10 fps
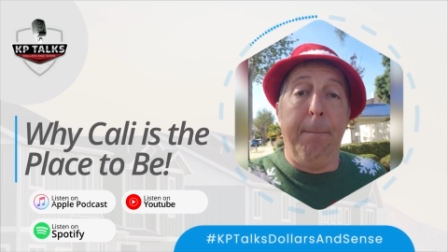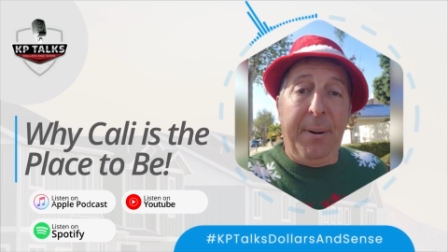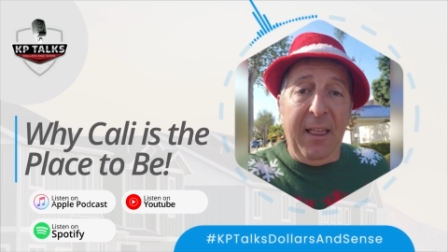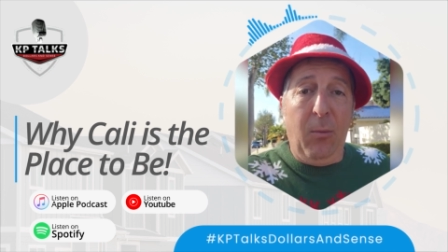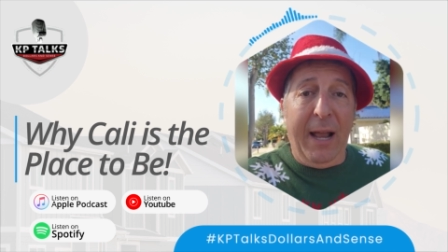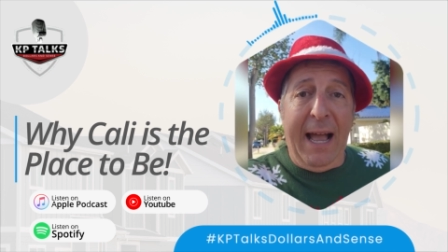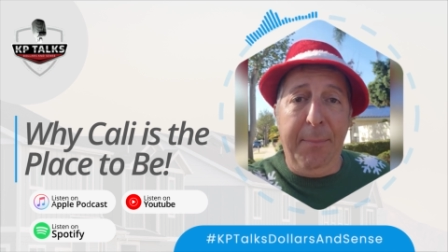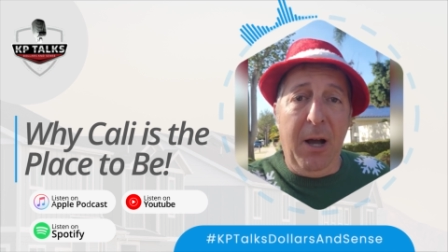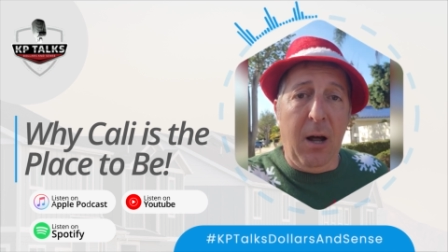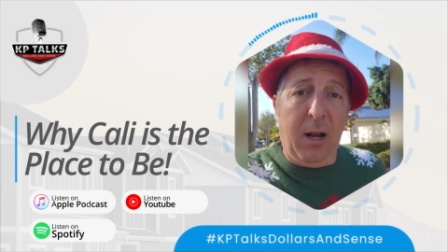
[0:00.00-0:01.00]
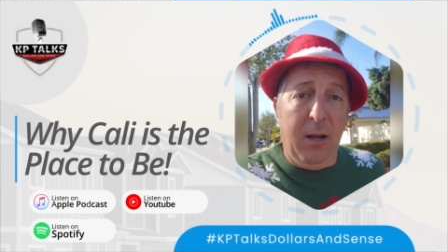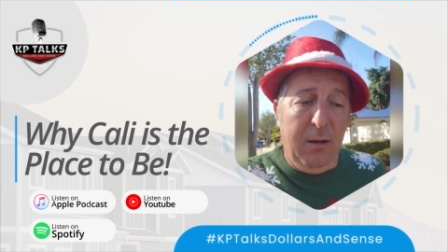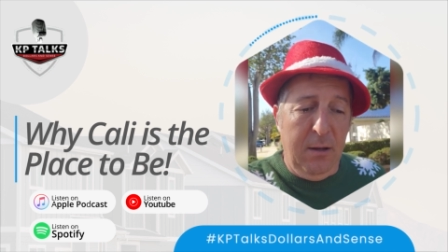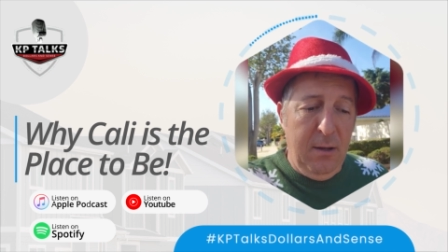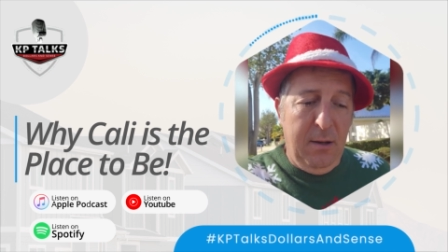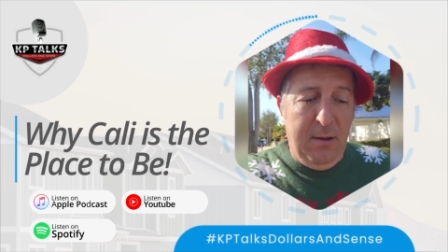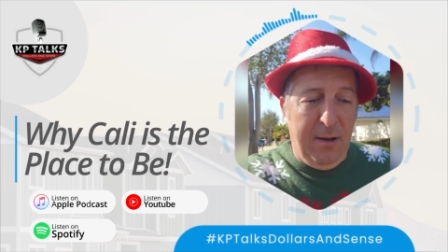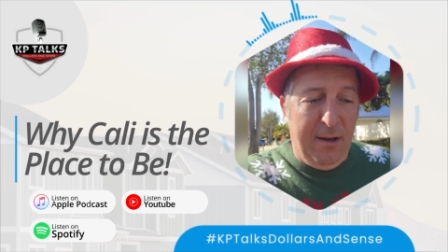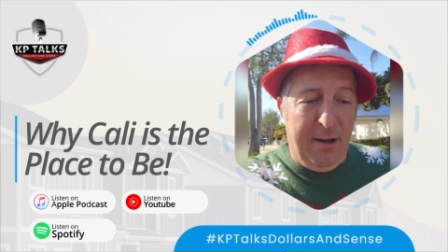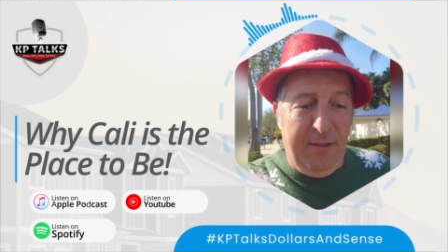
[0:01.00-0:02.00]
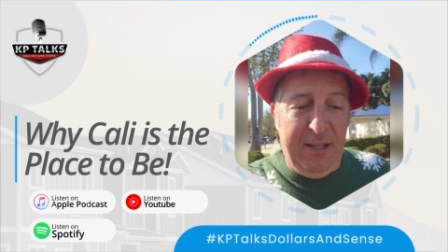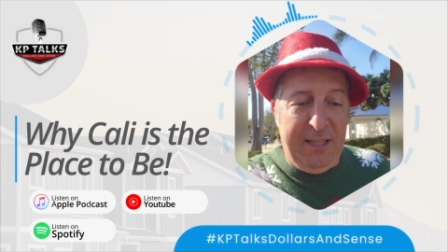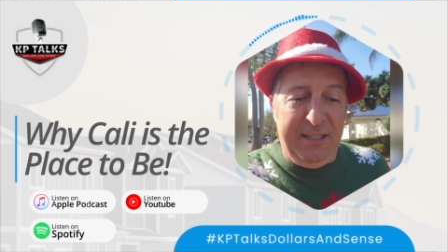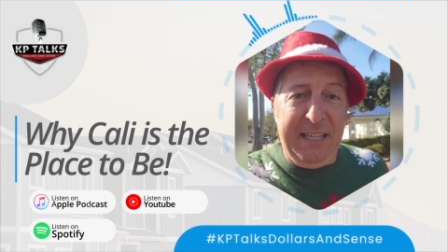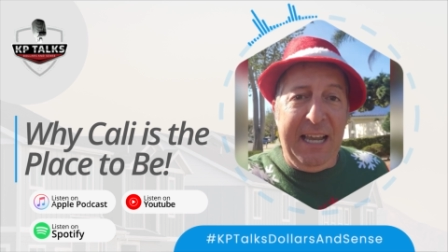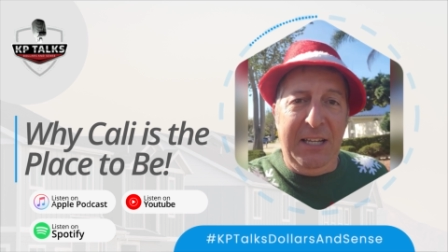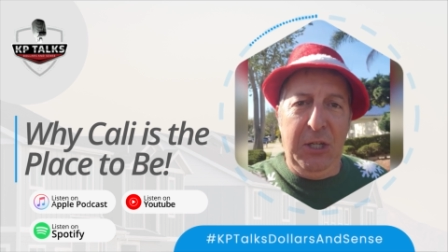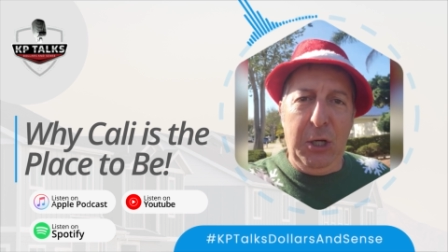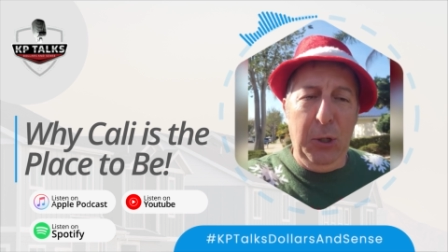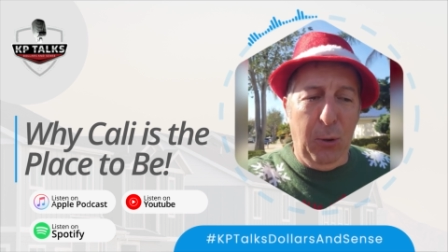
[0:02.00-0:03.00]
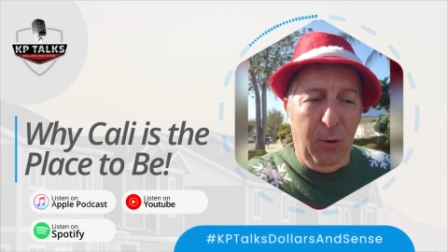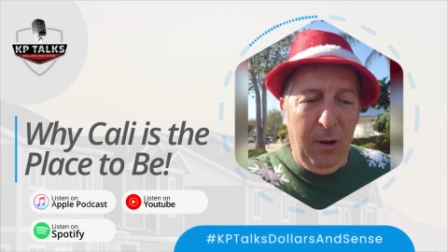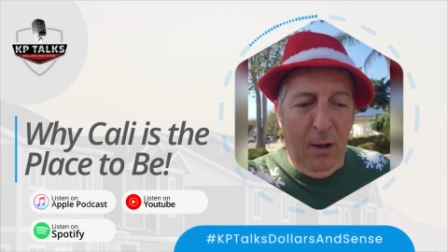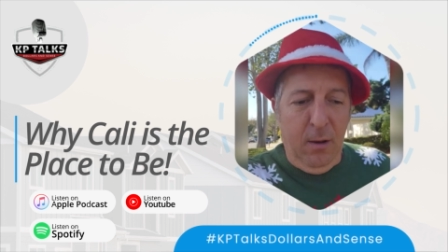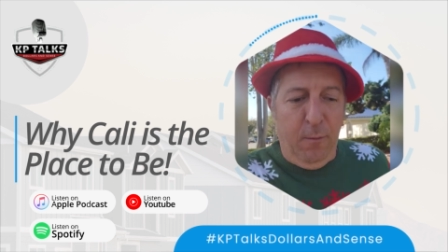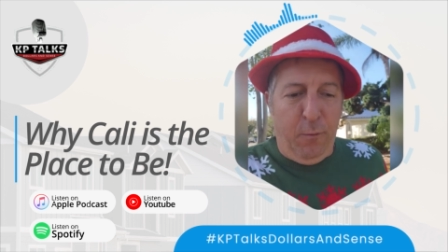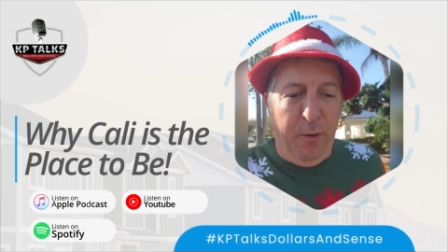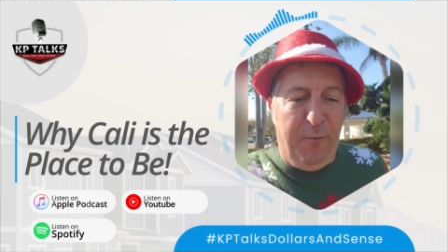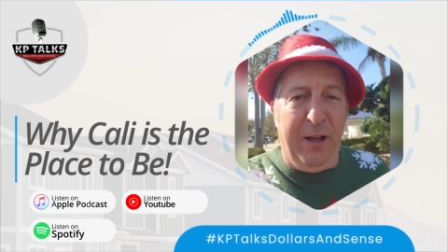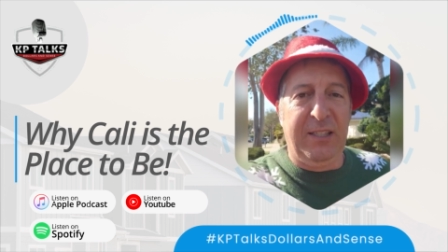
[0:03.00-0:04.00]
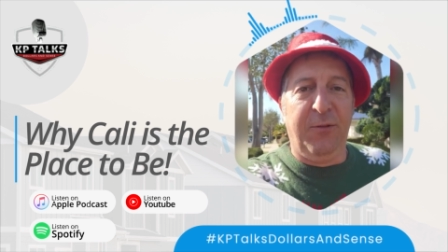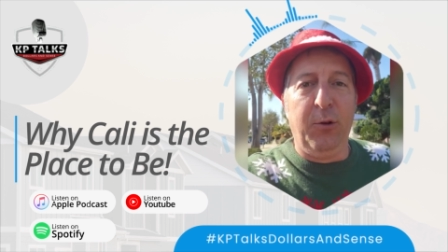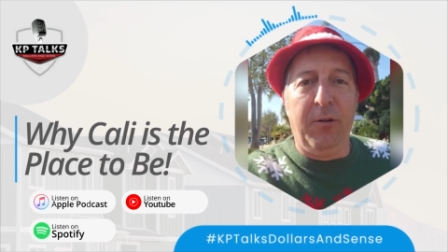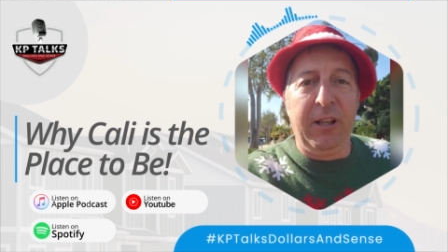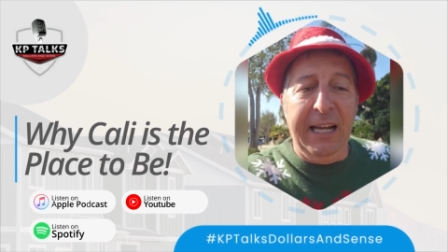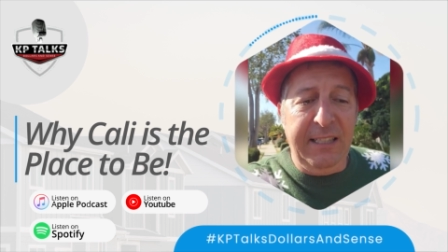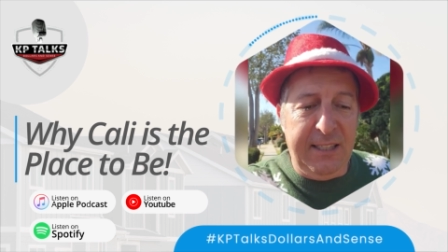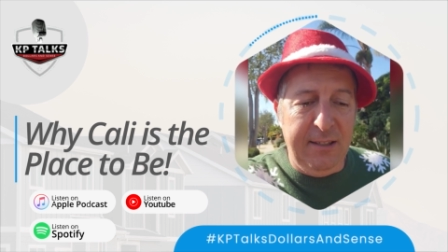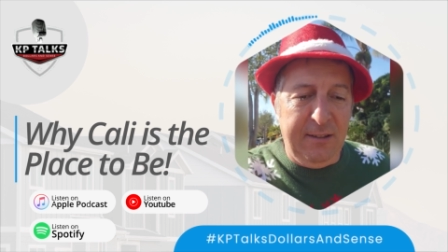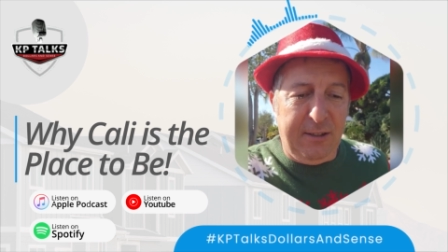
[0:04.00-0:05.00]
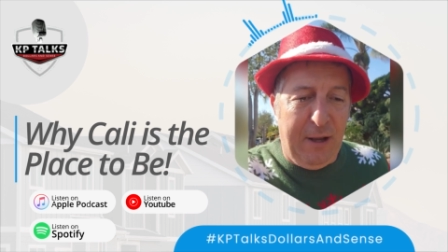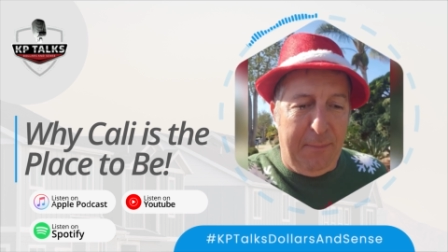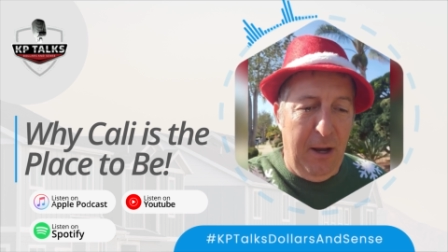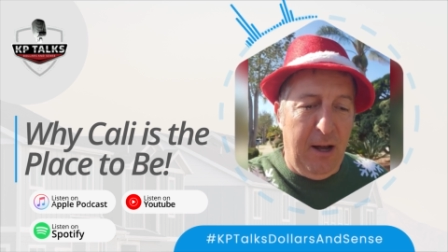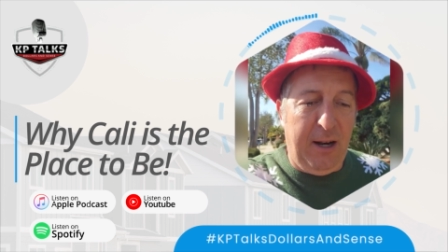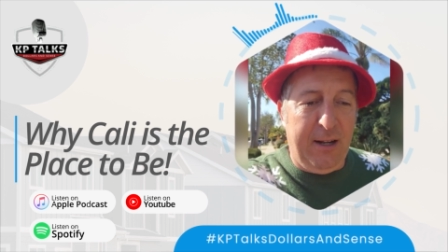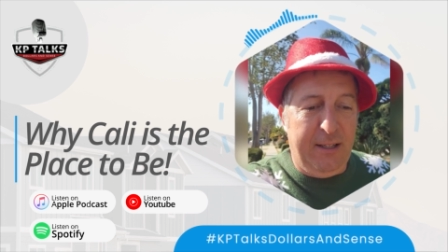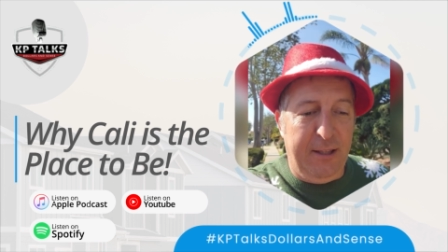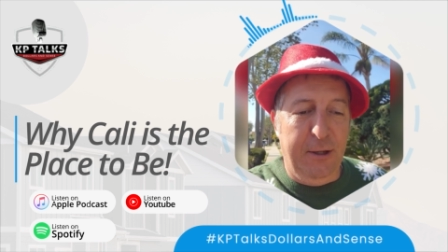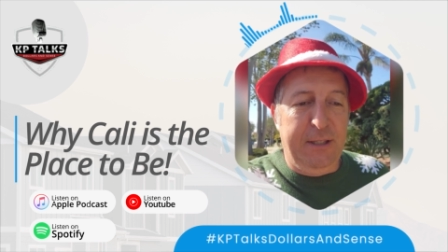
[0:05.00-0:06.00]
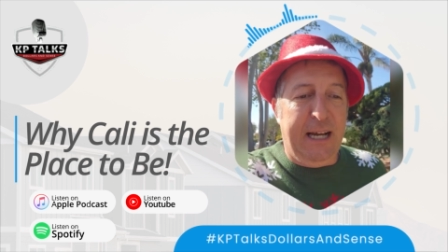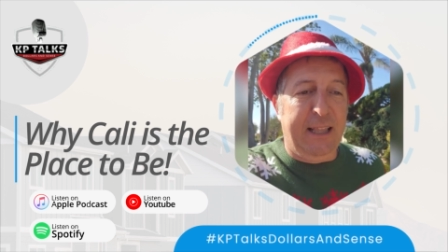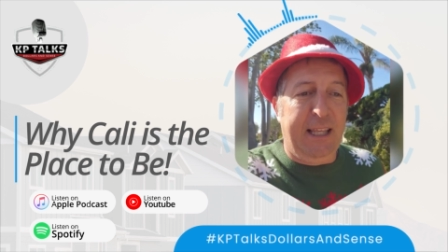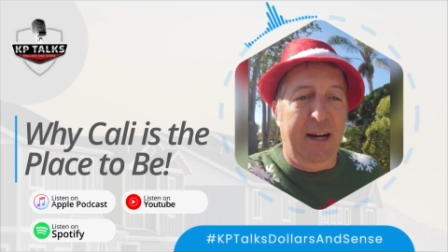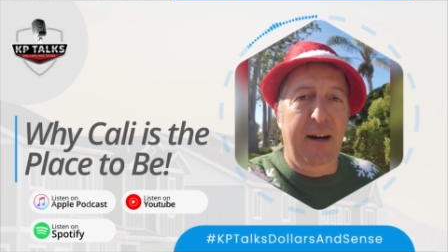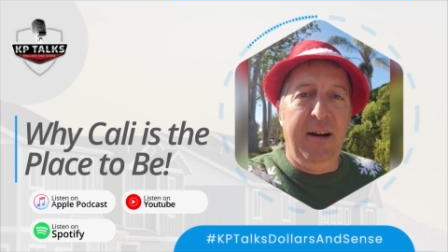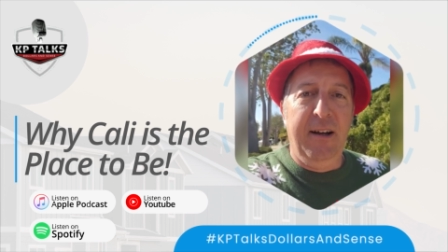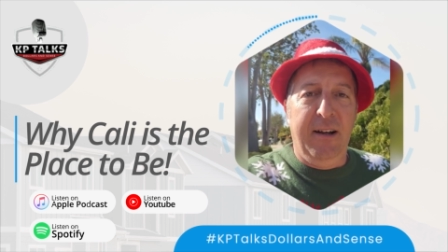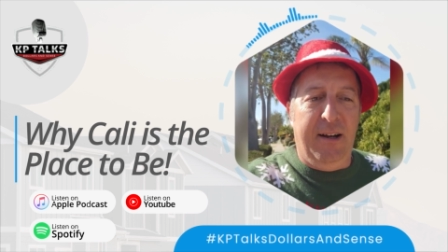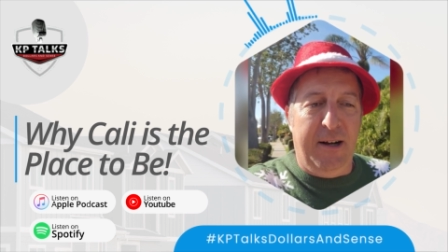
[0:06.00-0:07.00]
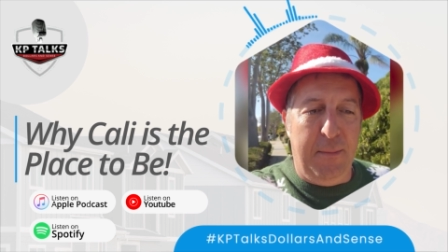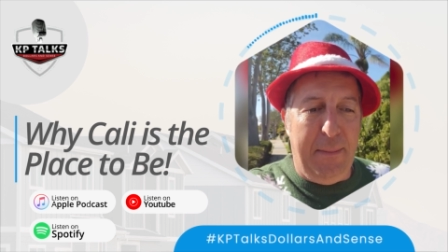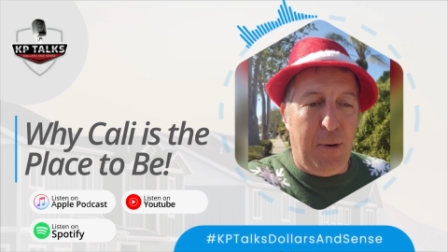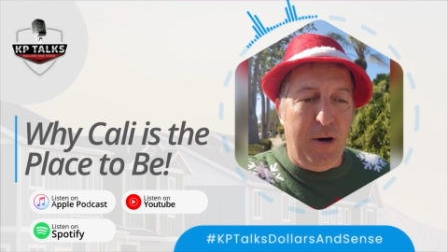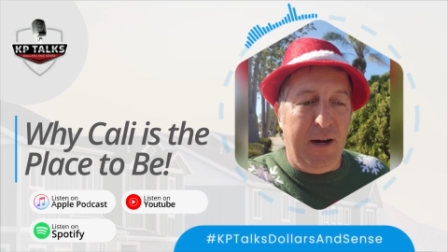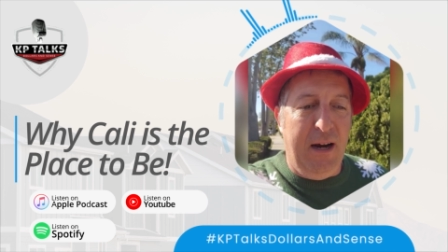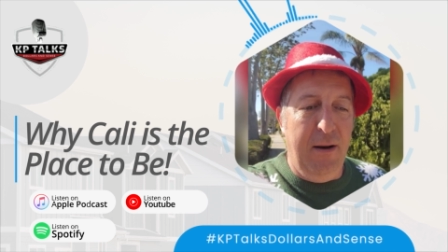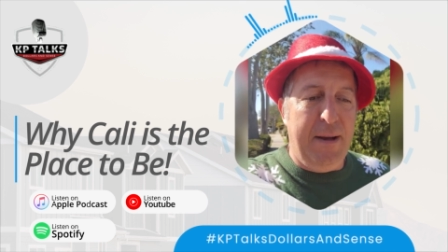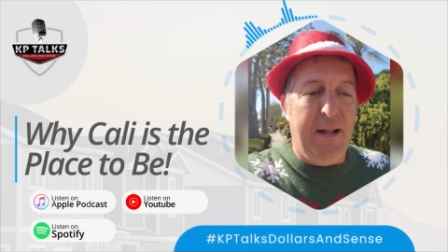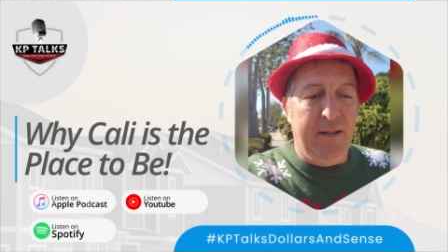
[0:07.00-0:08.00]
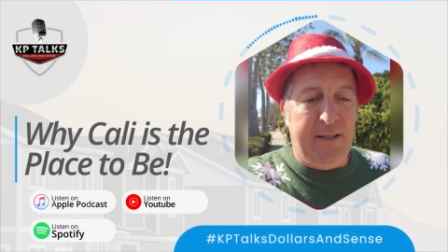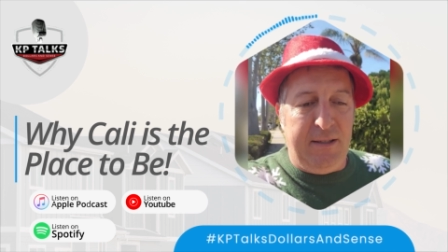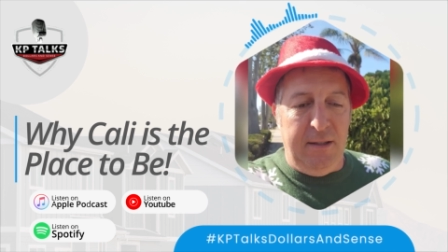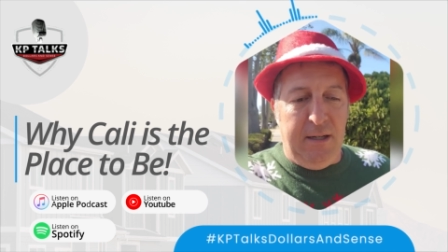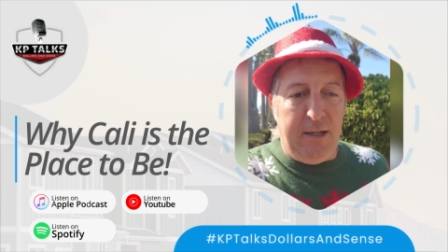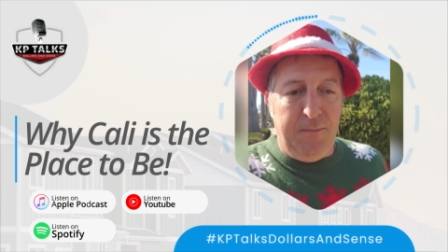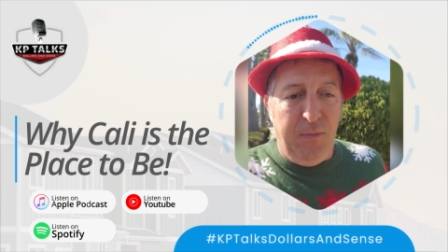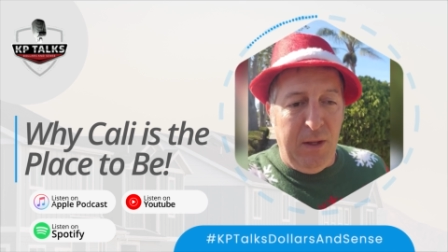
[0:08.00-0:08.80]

By the way, happy Hanukkah. Uh, this is day two for the Festival of Lights. So happy Hanukkah to those out there. Uh, my partner, Gary Malice, uh,